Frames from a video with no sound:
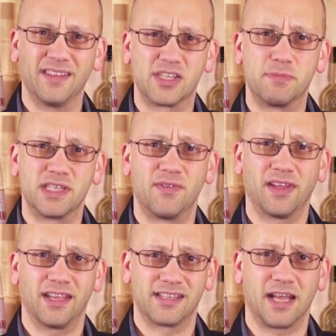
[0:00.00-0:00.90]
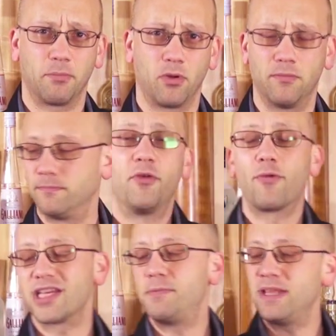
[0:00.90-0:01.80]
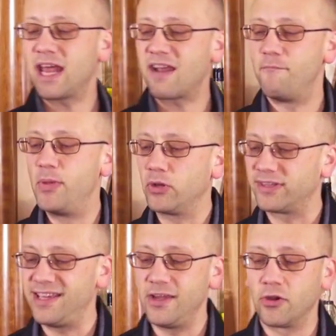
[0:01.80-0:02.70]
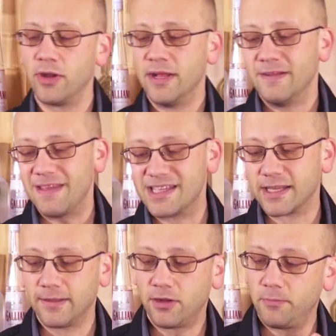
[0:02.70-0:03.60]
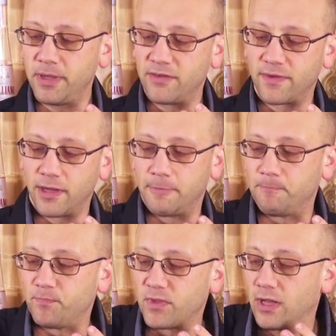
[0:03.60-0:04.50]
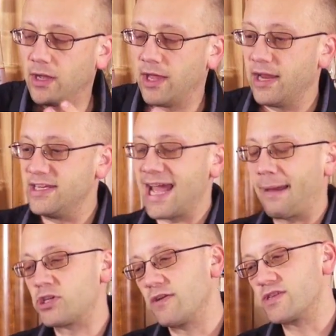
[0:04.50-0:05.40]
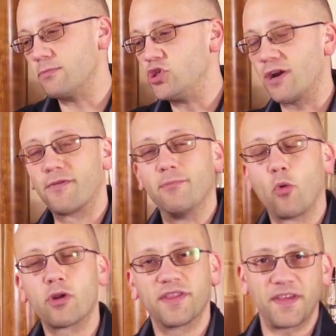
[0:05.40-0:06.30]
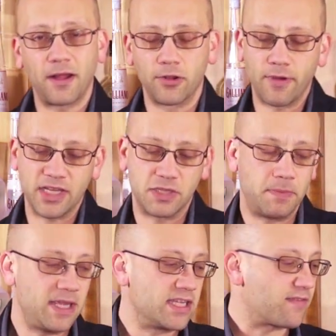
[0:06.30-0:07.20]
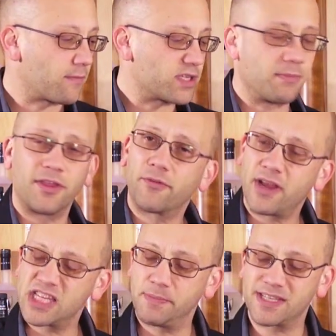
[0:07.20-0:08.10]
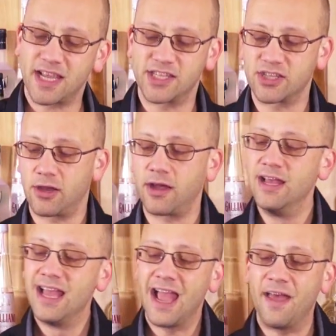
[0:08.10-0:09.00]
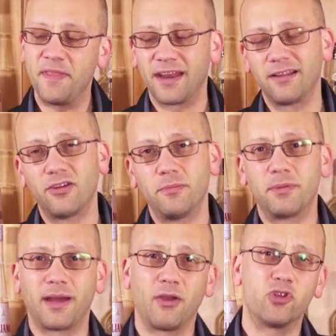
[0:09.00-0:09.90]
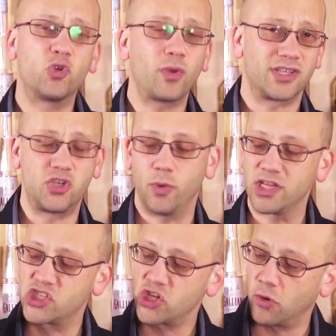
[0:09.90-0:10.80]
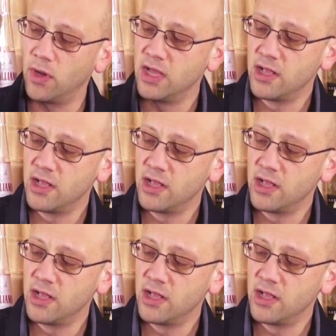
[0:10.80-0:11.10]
this specific example. The recipe that I've built here is a little bit of an adaptation of some Jeffrey Morgenthaler recipes from some other recipes I saw, and then a little bit of my own twist to it. So